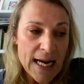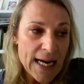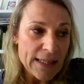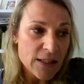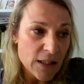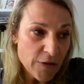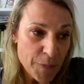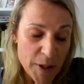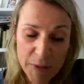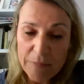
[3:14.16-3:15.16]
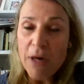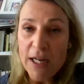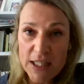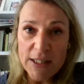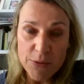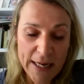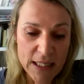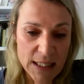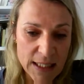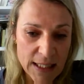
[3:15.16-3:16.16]
And a lot of people in my
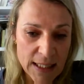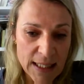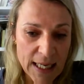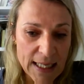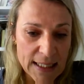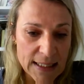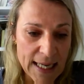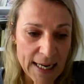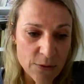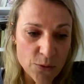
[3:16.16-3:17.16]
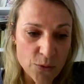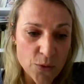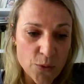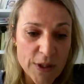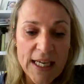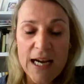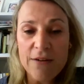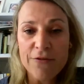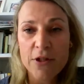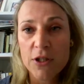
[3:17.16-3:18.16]
generation think that we
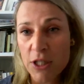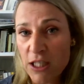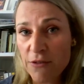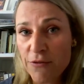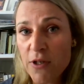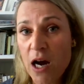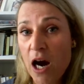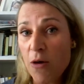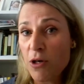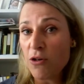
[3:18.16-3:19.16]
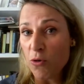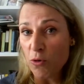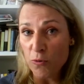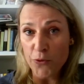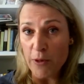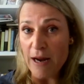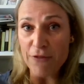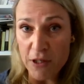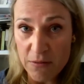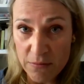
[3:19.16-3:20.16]
have achieved our goal
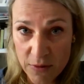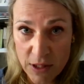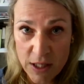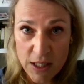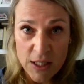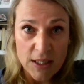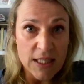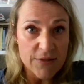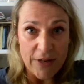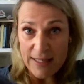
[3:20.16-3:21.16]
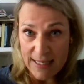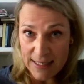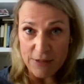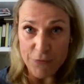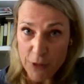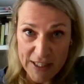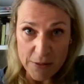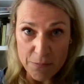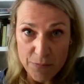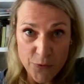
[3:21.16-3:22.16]
forever this fantastic
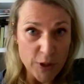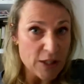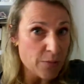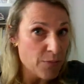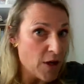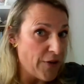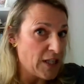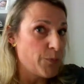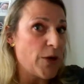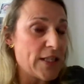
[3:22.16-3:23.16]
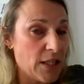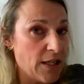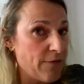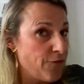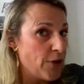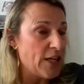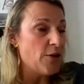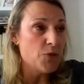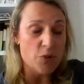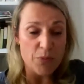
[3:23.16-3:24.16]
freedom freedom of expression and freedom
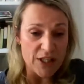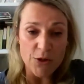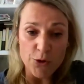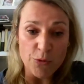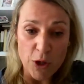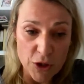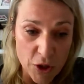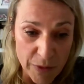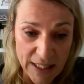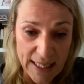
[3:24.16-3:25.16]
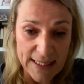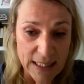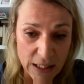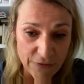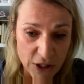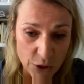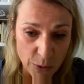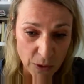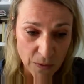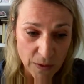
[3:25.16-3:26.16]
to be who you want to be as an
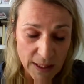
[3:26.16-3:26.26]
individual